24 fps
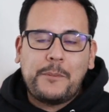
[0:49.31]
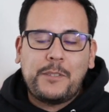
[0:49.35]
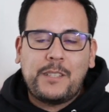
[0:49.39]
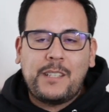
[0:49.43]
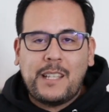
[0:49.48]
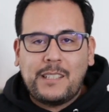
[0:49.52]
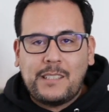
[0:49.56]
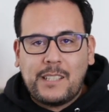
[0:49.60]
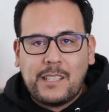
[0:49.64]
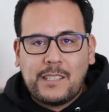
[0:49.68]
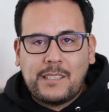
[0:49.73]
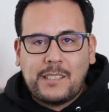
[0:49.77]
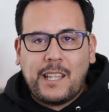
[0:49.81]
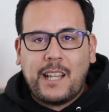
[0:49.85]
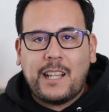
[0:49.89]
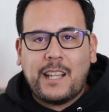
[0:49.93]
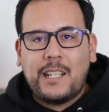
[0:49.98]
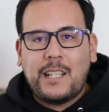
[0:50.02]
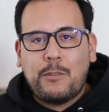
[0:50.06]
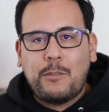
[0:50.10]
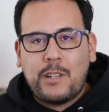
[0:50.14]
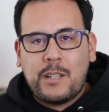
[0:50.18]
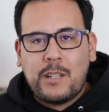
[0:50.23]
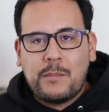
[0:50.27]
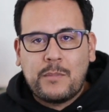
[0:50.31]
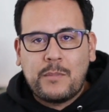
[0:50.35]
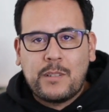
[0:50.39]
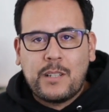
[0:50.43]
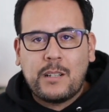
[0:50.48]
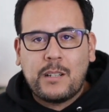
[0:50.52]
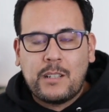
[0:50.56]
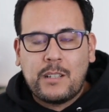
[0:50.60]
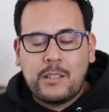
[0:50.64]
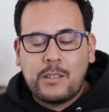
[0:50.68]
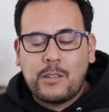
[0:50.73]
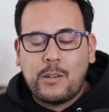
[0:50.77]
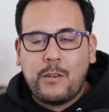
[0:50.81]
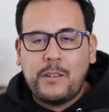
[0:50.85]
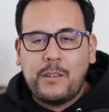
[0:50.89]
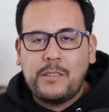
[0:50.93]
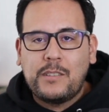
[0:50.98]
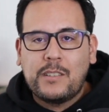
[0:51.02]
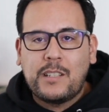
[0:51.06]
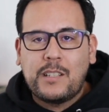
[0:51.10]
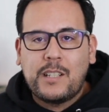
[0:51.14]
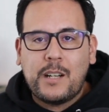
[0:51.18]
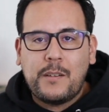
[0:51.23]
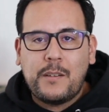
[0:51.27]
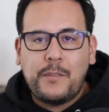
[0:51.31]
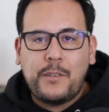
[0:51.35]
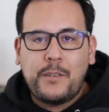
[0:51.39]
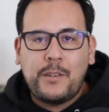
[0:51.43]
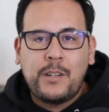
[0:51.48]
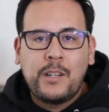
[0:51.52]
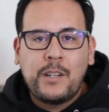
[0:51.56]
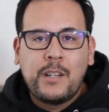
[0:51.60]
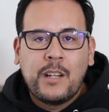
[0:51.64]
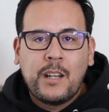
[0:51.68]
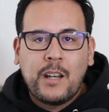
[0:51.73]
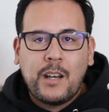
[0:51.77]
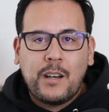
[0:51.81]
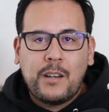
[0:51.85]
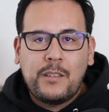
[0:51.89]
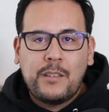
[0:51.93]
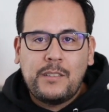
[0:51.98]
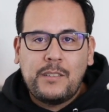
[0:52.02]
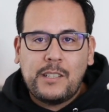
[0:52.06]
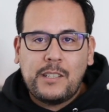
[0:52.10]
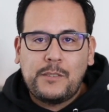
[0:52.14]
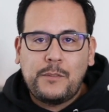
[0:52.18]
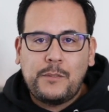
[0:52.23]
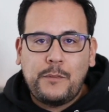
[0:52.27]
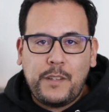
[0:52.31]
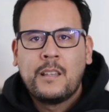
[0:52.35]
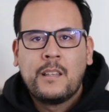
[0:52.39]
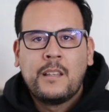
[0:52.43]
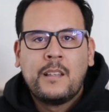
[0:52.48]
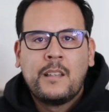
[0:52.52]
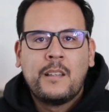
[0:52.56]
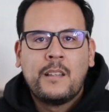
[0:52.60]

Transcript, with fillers: And that's exactly what I'm going to cover on this video.